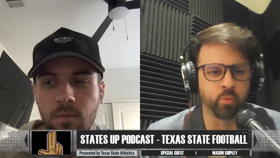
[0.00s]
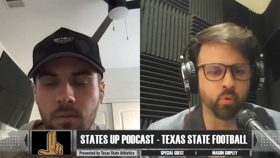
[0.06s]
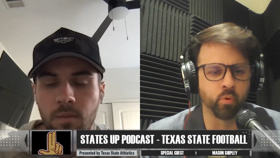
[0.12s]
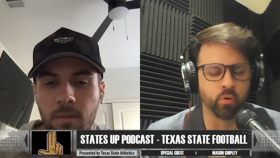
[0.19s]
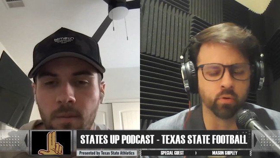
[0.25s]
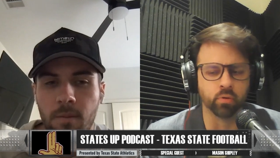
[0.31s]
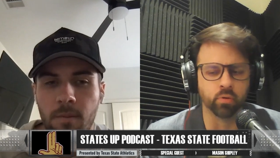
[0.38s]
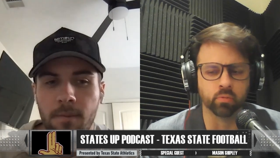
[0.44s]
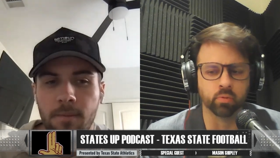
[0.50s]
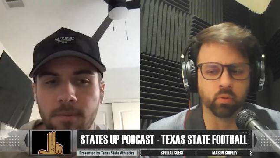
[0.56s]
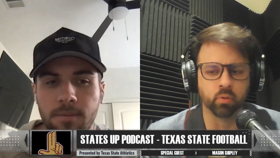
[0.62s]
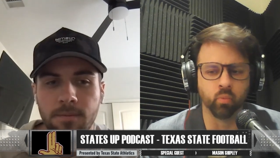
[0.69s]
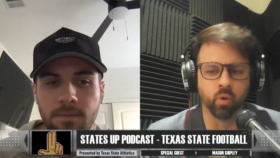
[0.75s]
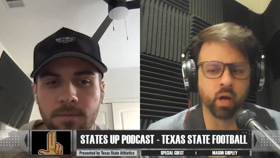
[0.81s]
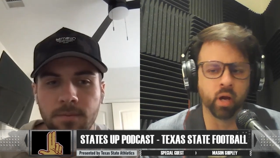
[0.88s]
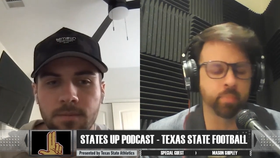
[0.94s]
Speaker 1: portal,
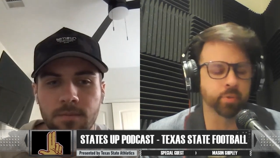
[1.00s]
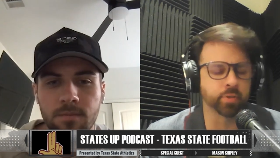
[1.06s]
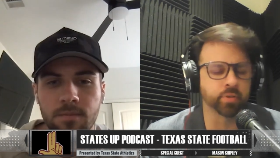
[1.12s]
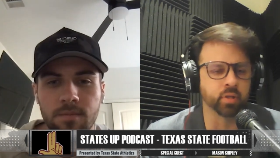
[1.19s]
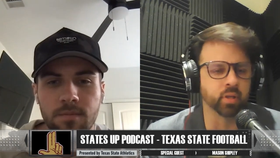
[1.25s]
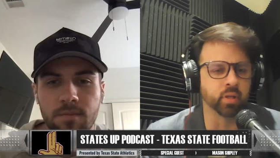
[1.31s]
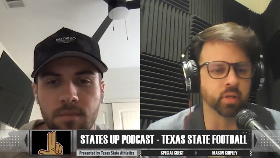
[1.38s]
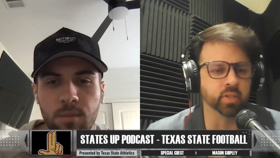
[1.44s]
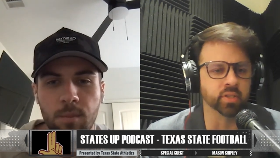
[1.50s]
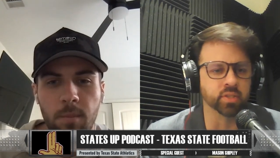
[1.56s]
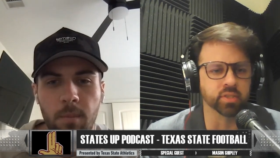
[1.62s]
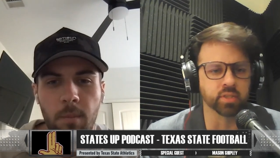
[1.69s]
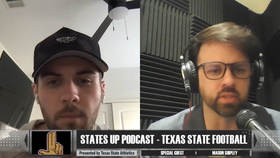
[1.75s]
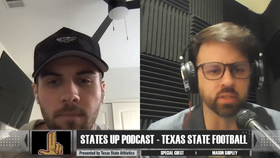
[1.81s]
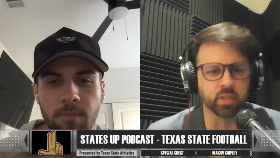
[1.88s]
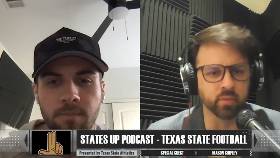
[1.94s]
what opportunities
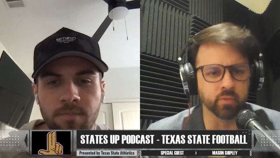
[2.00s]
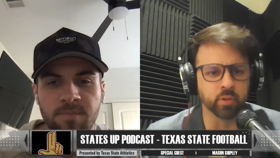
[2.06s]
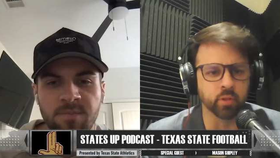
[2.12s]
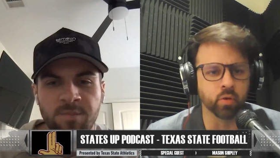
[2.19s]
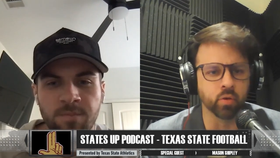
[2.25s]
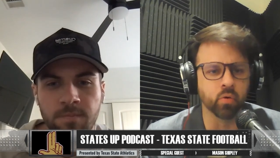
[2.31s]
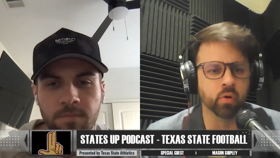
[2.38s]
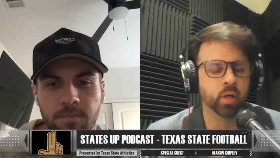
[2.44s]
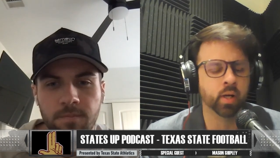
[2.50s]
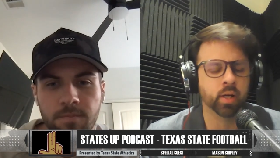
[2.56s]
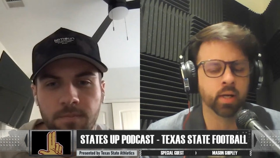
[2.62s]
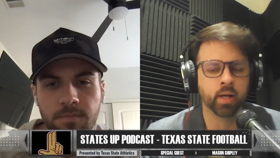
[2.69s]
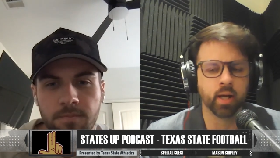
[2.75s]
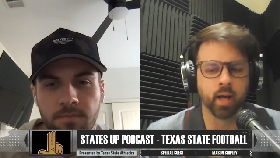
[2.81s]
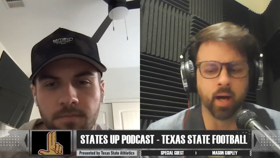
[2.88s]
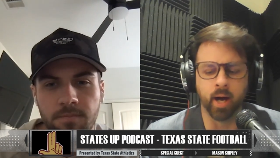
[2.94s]
does it give you?
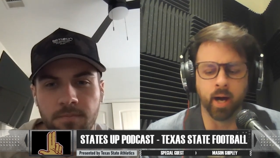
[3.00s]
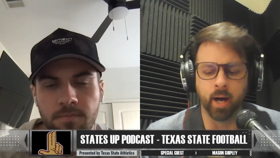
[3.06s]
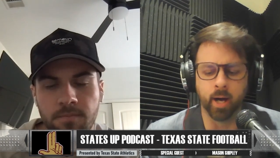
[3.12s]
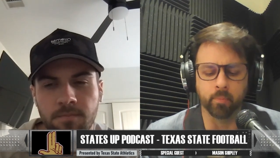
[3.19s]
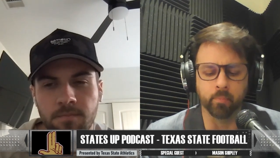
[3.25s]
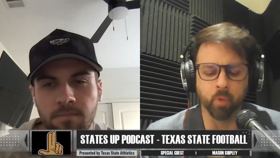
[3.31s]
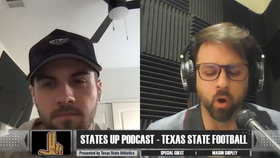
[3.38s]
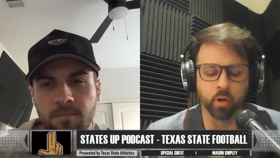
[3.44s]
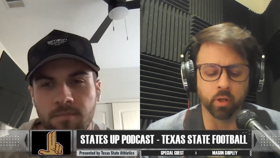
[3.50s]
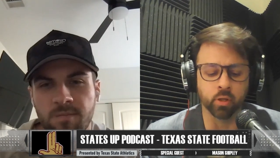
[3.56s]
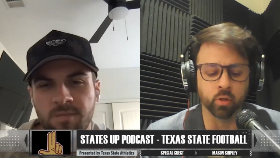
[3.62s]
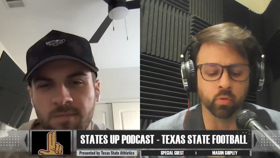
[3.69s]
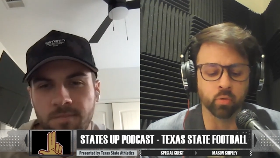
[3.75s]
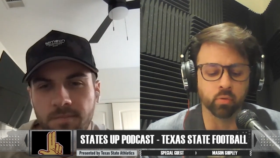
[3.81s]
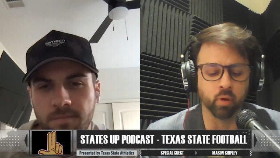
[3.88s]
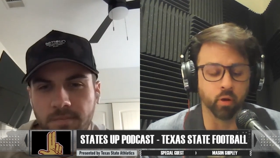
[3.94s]
Um, are
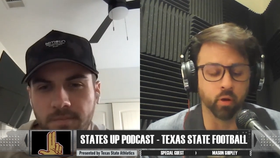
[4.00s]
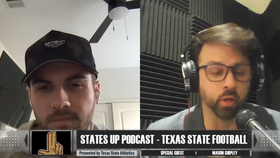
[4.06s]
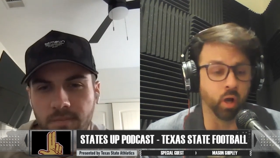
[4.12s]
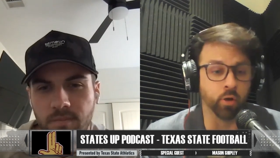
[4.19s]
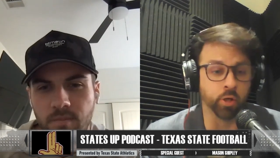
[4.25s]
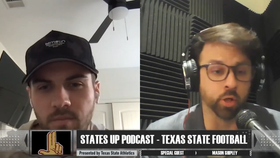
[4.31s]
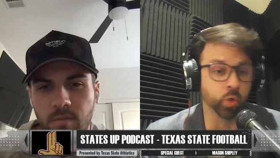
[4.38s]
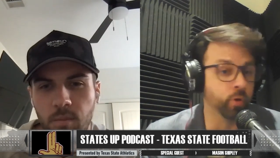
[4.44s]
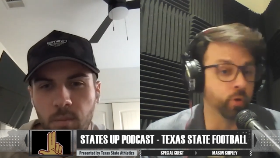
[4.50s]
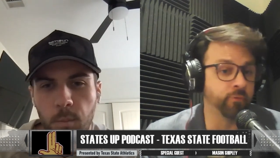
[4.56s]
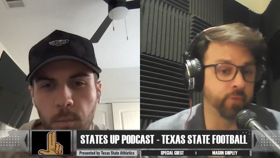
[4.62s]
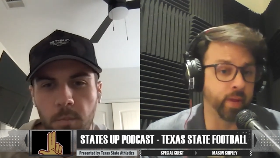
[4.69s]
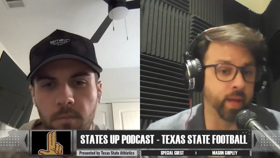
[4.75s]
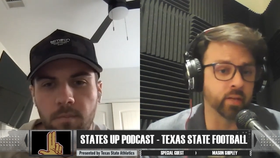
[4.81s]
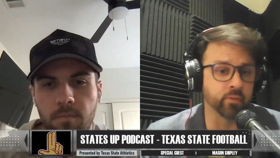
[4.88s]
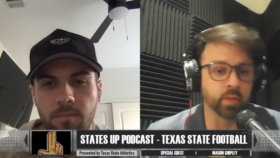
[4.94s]
you are, are you a
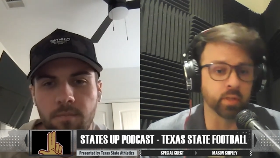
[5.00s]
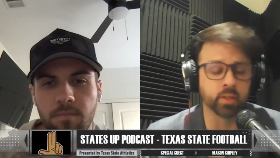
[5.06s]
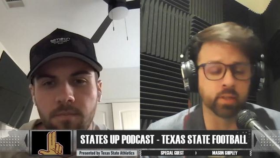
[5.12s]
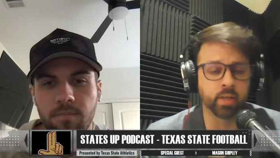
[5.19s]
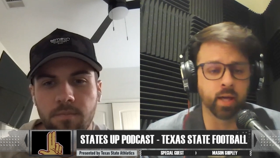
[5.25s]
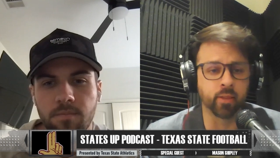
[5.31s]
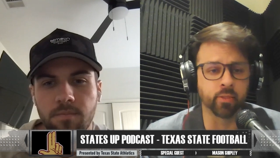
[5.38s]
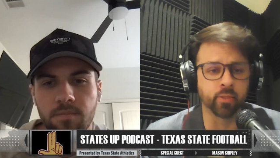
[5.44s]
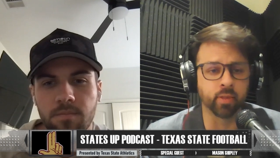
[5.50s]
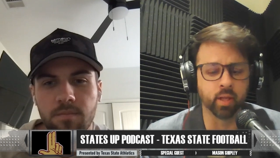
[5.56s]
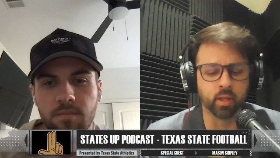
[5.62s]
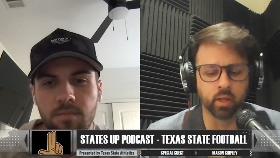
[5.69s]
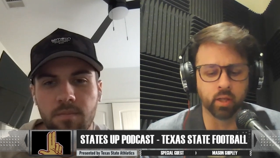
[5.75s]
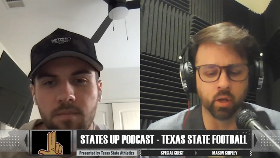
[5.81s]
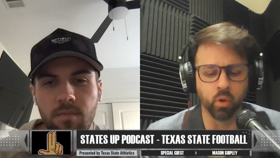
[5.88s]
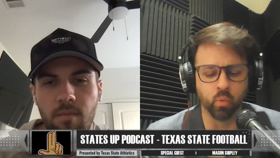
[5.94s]
fan of it kind of
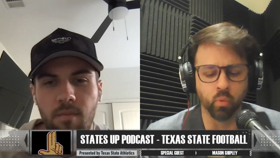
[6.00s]
thing? You know,